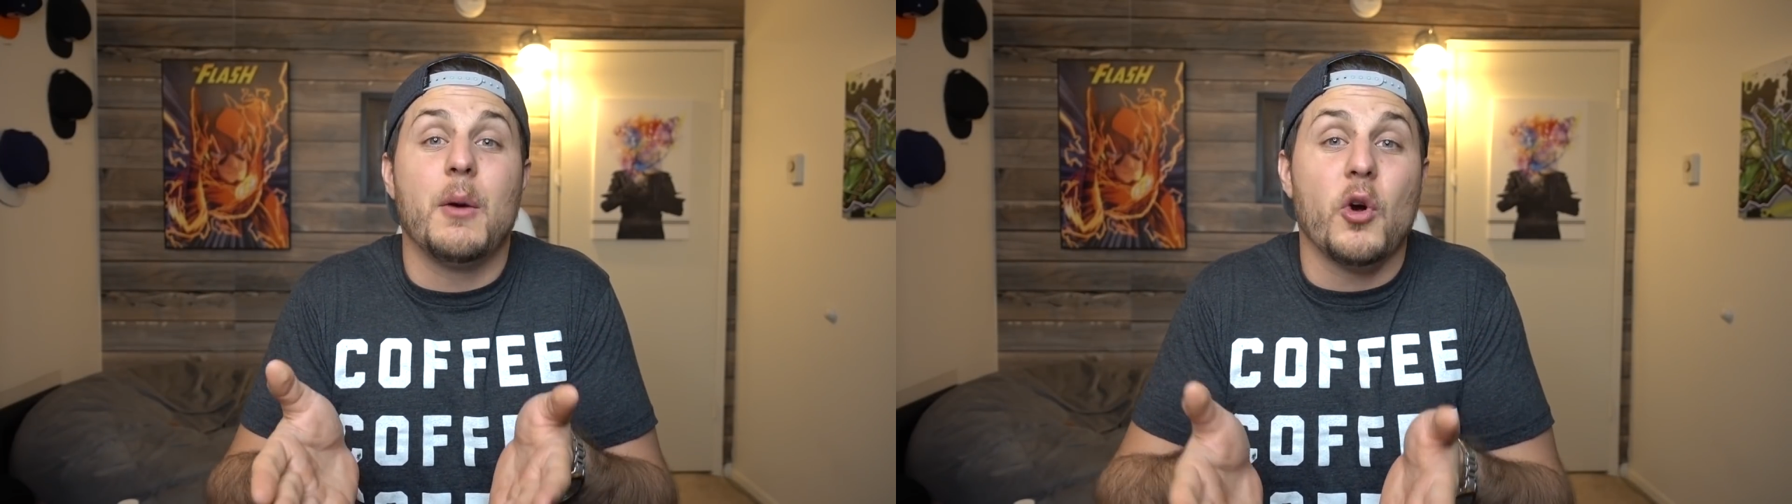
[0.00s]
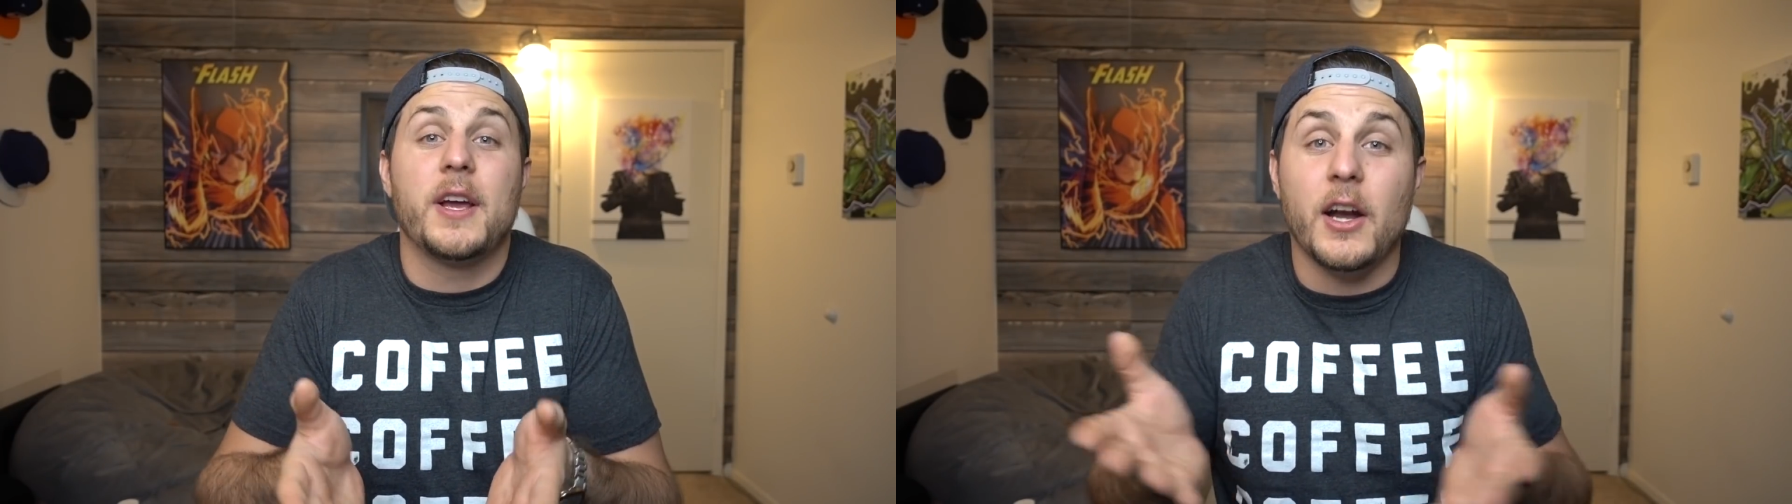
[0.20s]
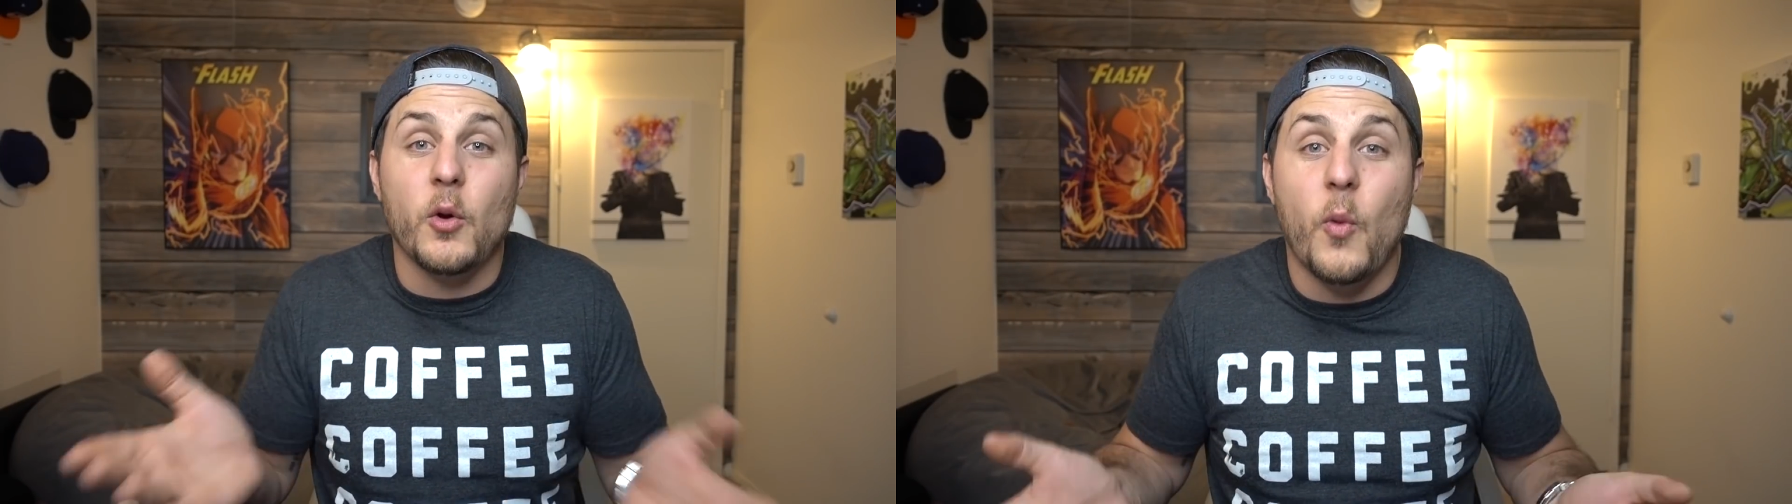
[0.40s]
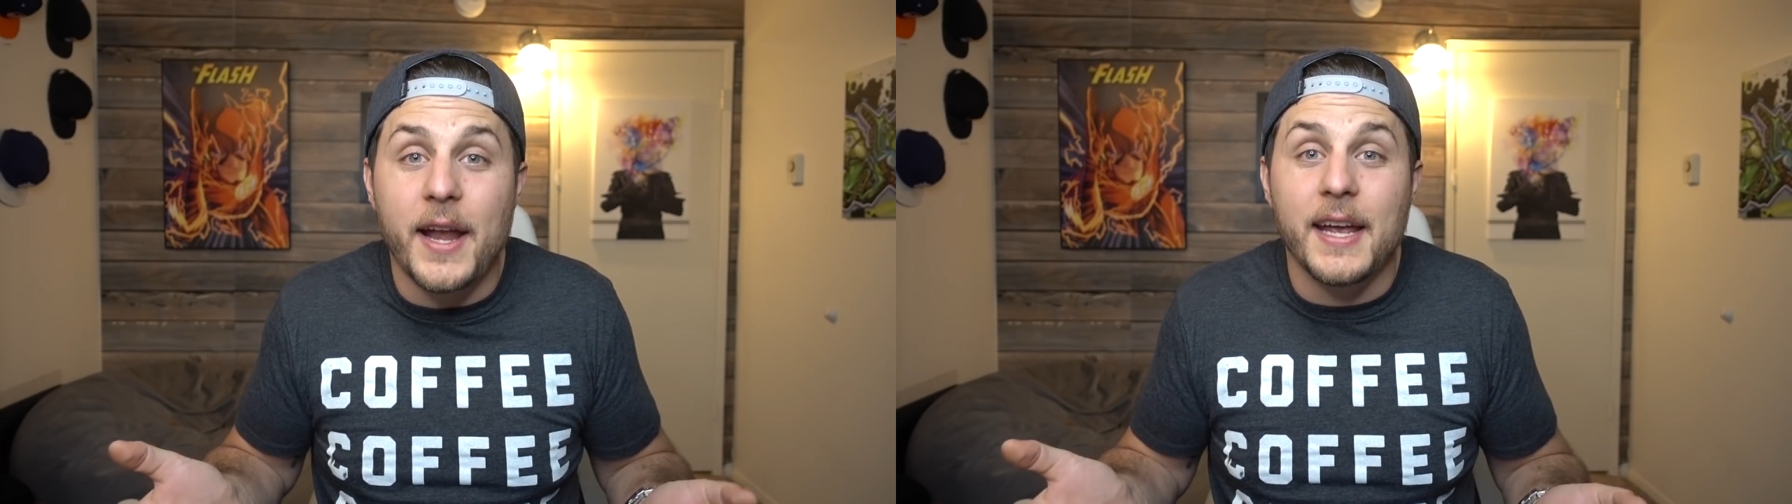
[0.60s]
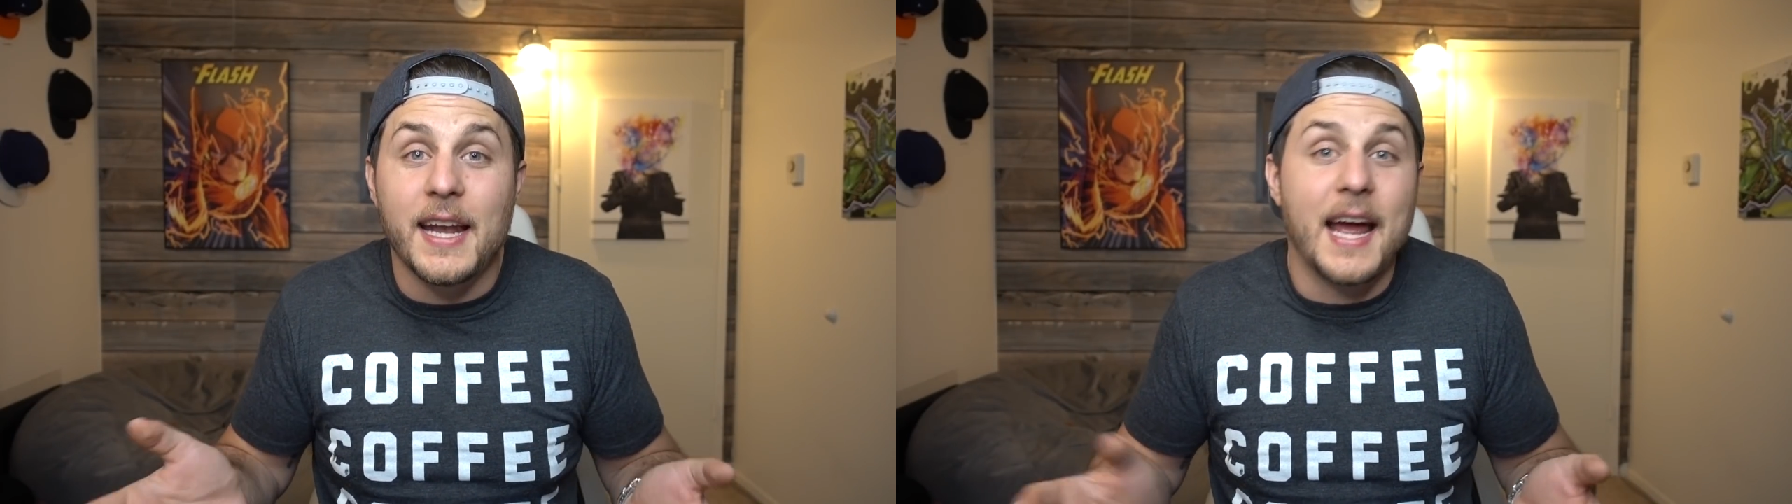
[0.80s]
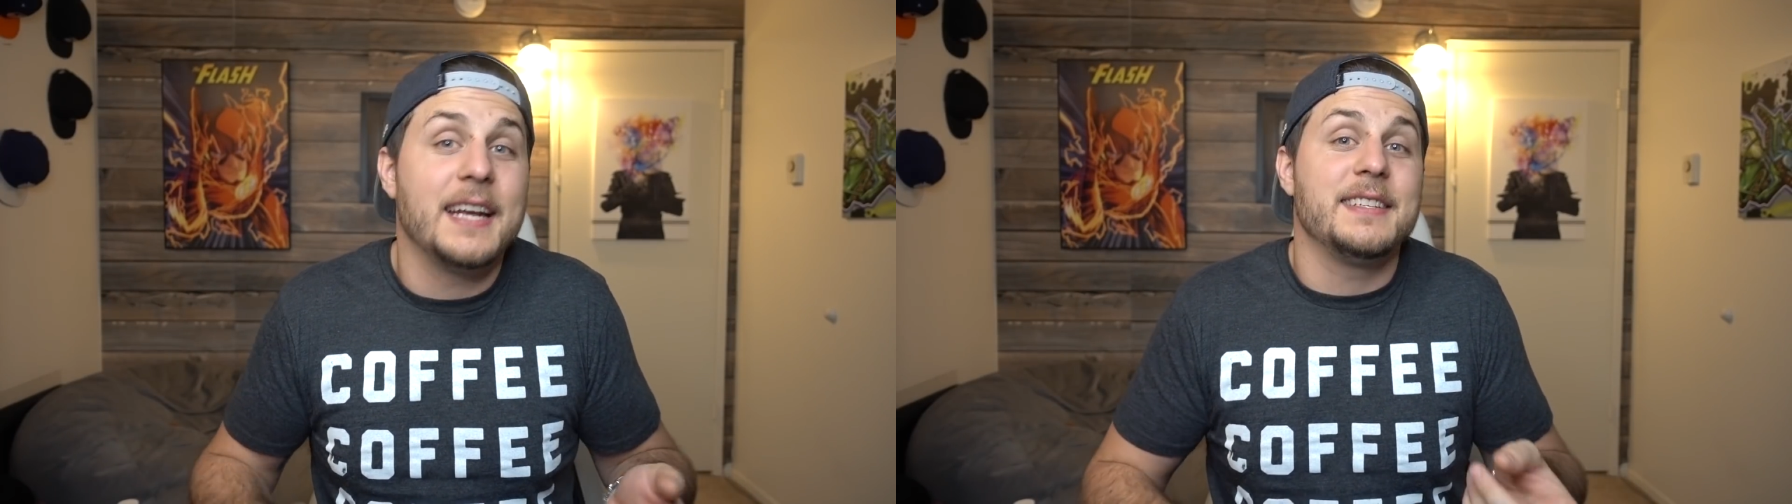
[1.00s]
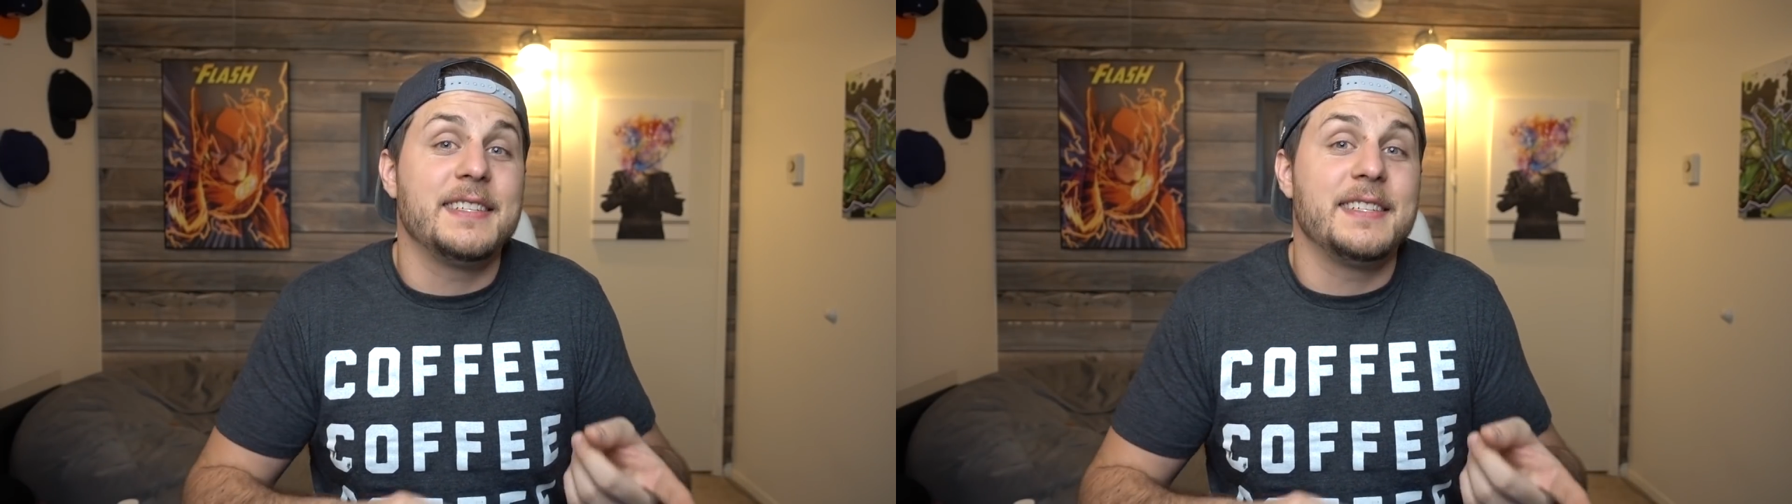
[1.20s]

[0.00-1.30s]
I'm working on a wedding and I had to